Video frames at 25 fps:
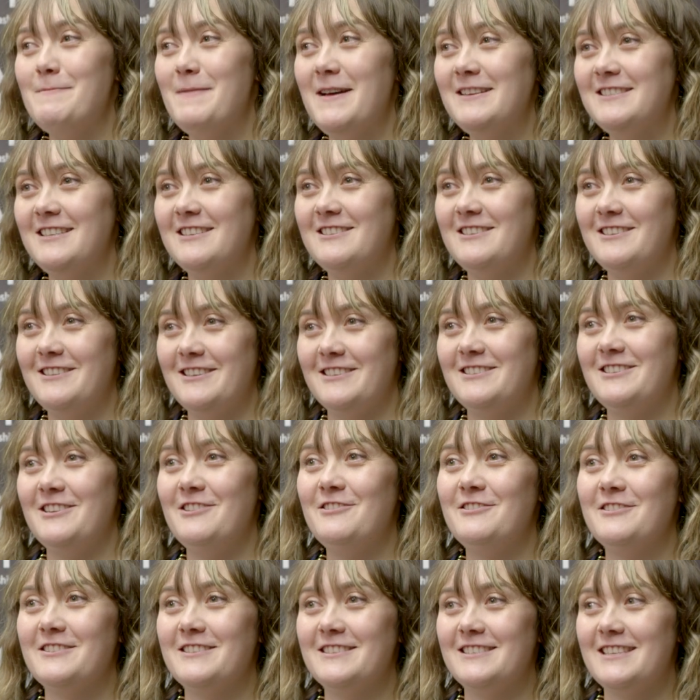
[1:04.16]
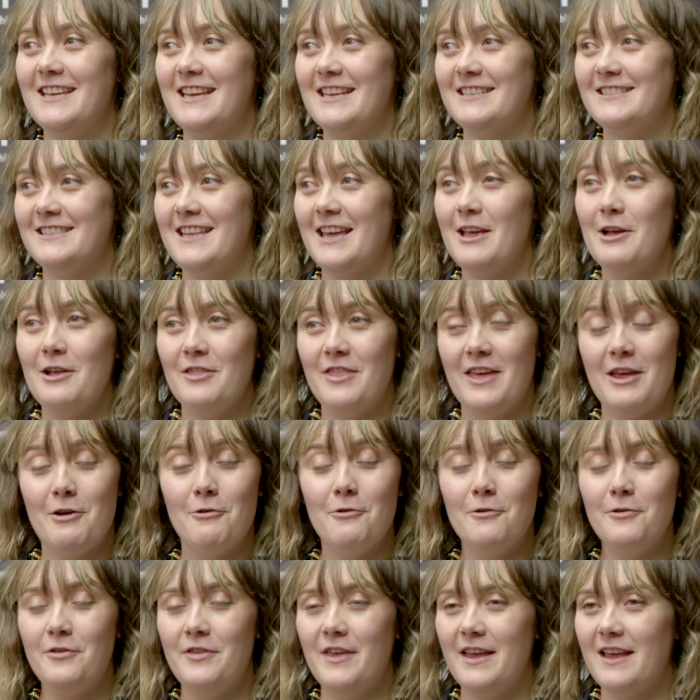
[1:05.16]
message to the students is
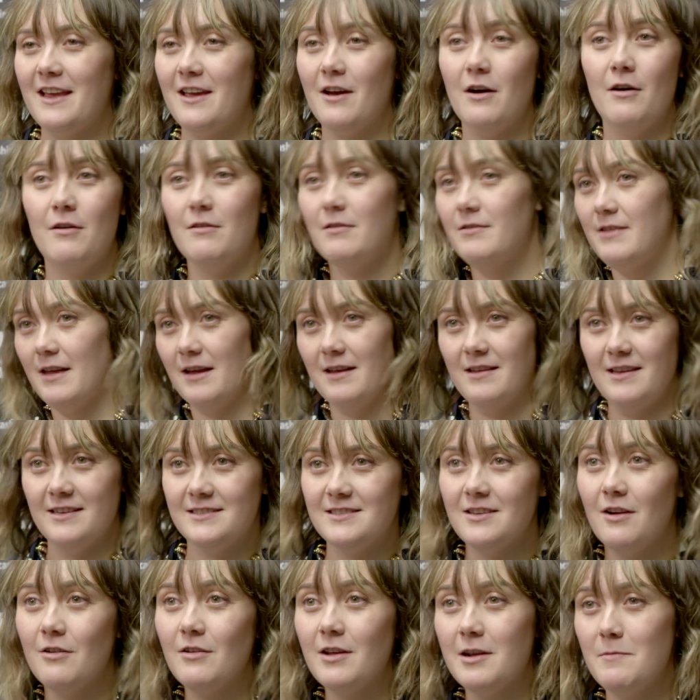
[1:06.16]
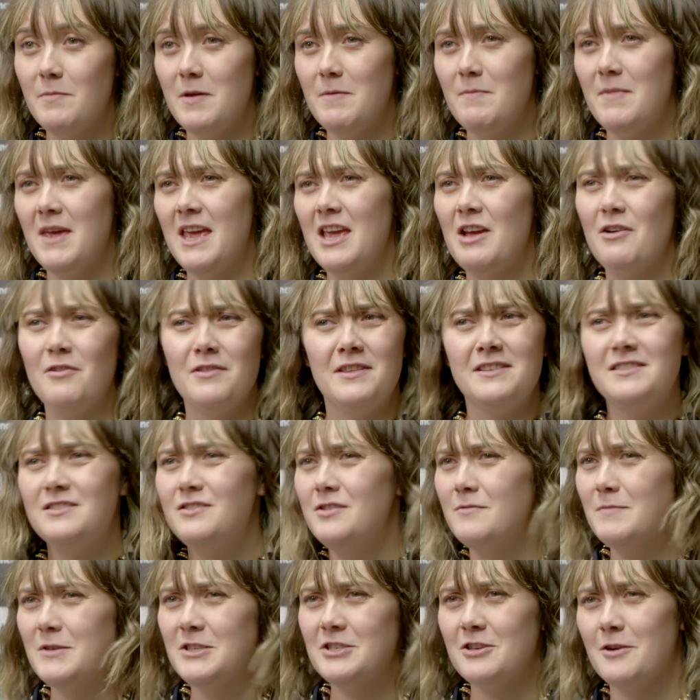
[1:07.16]
they all think, oh, that it's not going to be me, or there's
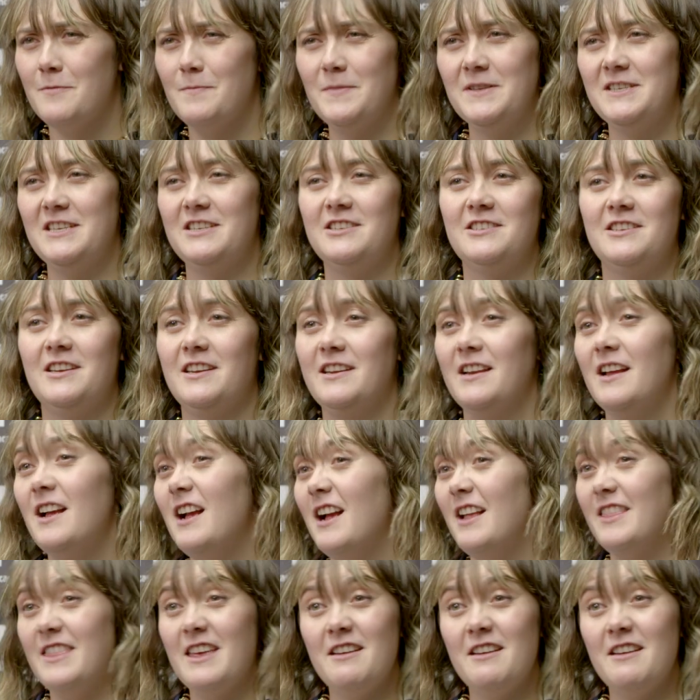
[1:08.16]
too much competition.